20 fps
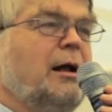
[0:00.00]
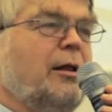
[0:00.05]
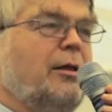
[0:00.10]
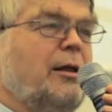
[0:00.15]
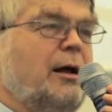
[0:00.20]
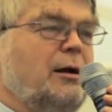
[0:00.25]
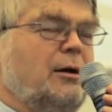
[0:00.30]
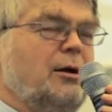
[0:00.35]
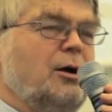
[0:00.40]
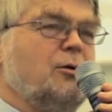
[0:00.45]

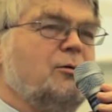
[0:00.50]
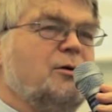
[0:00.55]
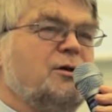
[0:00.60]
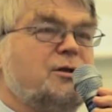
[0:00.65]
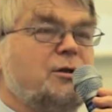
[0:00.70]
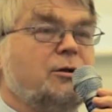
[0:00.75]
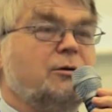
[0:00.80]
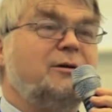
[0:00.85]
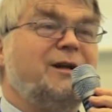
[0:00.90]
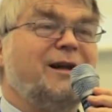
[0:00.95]
than
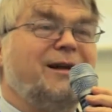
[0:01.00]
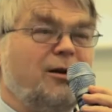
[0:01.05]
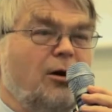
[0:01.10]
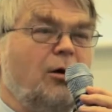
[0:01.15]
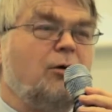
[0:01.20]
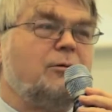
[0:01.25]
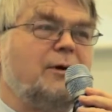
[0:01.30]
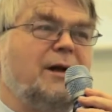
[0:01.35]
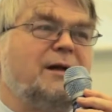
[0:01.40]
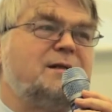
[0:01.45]
owners who did
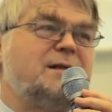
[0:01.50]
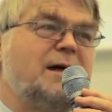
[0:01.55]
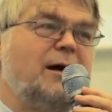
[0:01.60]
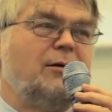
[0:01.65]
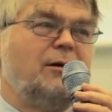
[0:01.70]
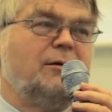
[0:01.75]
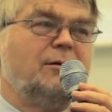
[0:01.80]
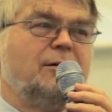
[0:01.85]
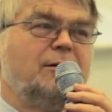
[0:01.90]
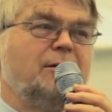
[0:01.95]
not rent
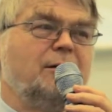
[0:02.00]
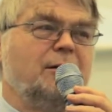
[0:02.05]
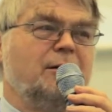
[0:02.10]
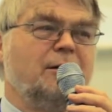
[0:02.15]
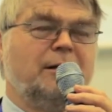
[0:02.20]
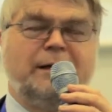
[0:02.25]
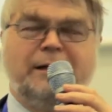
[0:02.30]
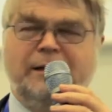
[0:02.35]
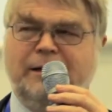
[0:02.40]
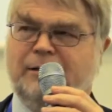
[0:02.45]
out
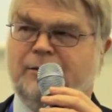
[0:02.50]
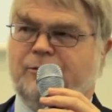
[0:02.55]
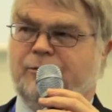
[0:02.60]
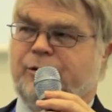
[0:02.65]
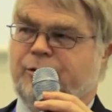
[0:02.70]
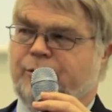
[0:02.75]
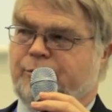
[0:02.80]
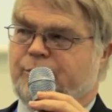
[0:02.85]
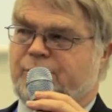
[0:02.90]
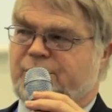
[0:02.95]

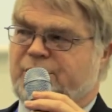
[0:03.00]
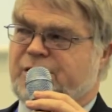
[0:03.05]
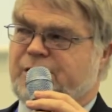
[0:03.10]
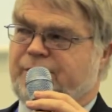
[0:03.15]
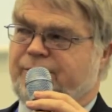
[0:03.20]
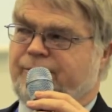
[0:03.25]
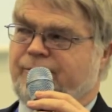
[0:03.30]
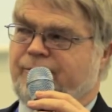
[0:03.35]
rooms.